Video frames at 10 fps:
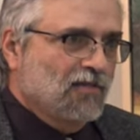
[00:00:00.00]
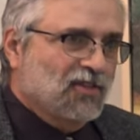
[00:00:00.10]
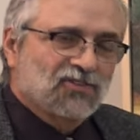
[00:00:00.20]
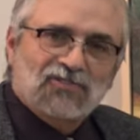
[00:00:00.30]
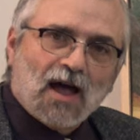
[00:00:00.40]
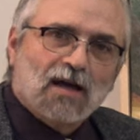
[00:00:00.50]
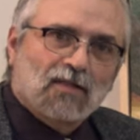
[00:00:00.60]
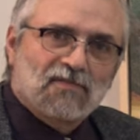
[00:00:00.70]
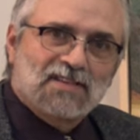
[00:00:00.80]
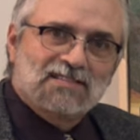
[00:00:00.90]
the
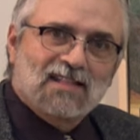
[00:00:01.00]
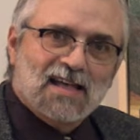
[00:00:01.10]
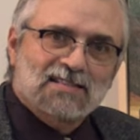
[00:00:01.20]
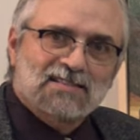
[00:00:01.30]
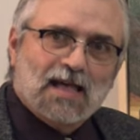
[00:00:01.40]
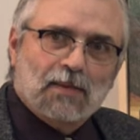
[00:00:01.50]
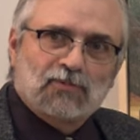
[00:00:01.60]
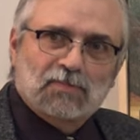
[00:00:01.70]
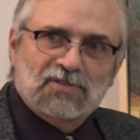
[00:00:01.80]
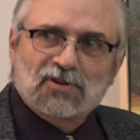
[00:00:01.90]
style of these
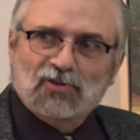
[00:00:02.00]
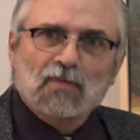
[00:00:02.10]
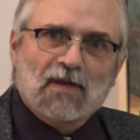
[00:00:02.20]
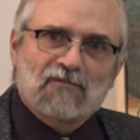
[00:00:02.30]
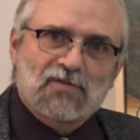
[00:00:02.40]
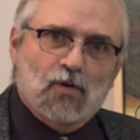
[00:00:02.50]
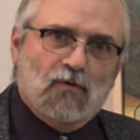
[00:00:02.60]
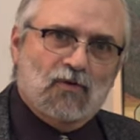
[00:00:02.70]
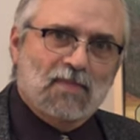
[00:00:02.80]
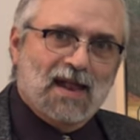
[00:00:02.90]
landscapes, but there's only a few
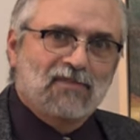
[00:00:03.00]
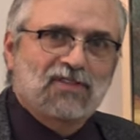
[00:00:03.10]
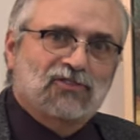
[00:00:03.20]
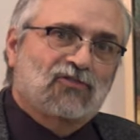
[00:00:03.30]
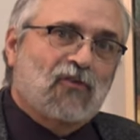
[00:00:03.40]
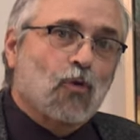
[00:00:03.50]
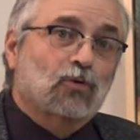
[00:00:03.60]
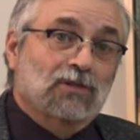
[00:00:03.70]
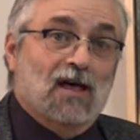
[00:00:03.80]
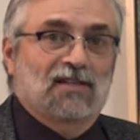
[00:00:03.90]
of them that have these
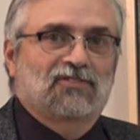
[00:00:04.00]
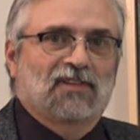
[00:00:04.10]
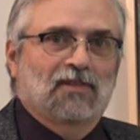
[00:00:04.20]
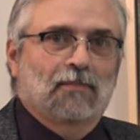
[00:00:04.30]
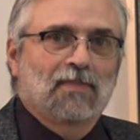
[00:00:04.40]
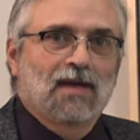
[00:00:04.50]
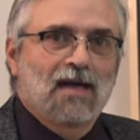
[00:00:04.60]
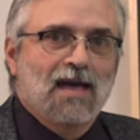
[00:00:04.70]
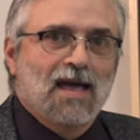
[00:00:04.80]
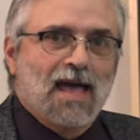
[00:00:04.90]
fold lines in them.
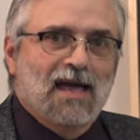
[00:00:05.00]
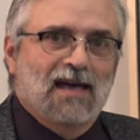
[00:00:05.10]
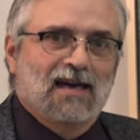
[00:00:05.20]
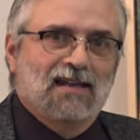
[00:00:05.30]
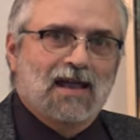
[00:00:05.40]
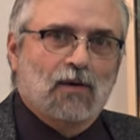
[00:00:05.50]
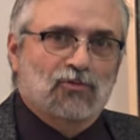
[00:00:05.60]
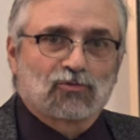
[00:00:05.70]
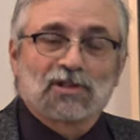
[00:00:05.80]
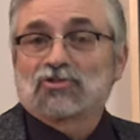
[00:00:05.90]
And I
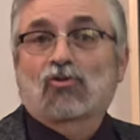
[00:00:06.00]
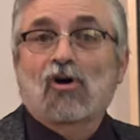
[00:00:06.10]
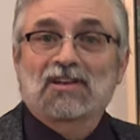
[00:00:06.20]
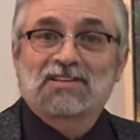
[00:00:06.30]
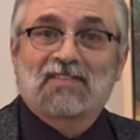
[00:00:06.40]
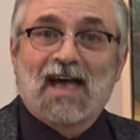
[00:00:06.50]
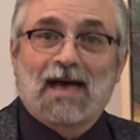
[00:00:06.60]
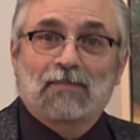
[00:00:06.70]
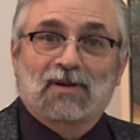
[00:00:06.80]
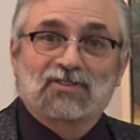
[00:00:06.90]
was really drawn to
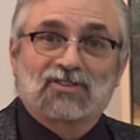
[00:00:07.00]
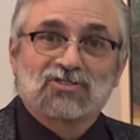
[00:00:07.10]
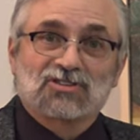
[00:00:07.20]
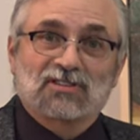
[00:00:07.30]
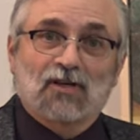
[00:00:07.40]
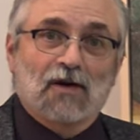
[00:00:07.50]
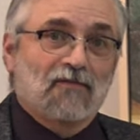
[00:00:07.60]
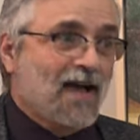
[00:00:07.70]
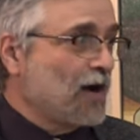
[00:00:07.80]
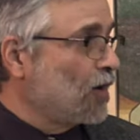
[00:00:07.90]
that because I just
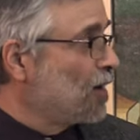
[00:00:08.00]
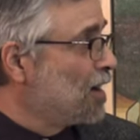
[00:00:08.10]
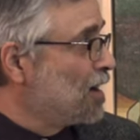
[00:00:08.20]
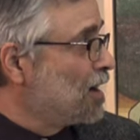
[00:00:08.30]
love how